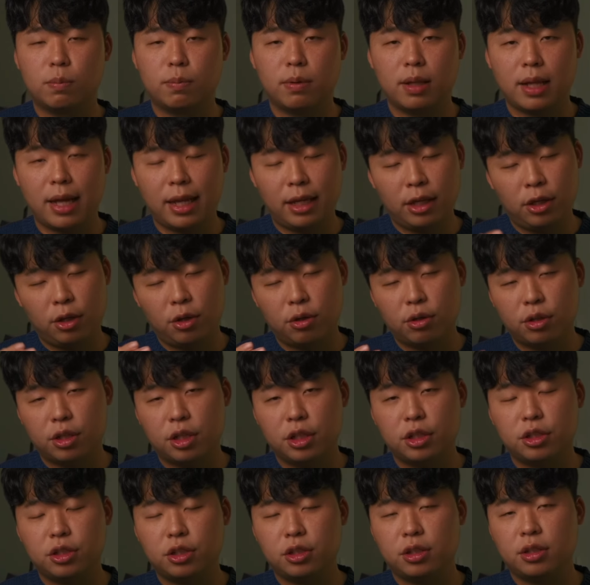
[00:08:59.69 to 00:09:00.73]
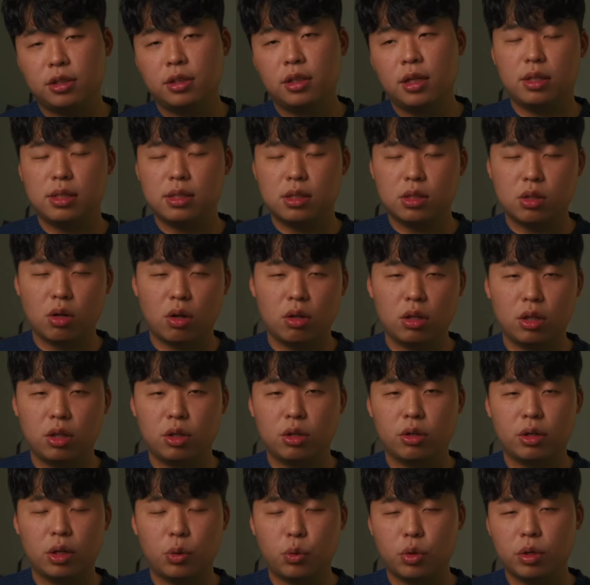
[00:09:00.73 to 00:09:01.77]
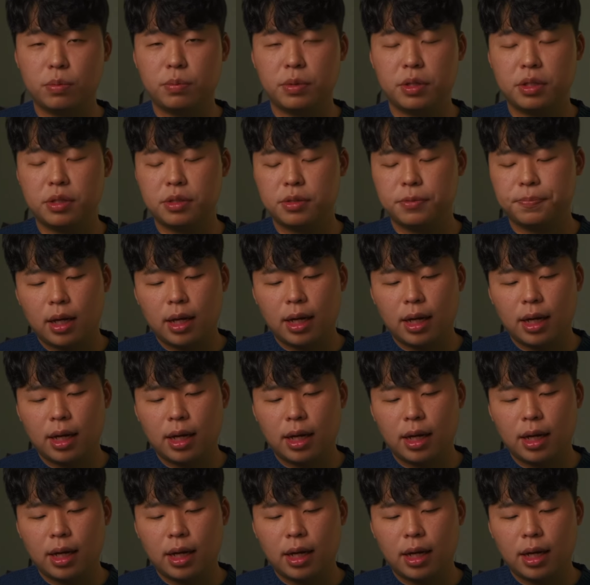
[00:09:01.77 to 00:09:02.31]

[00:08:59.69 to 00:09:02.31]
planning your kitchen, installing your equipment,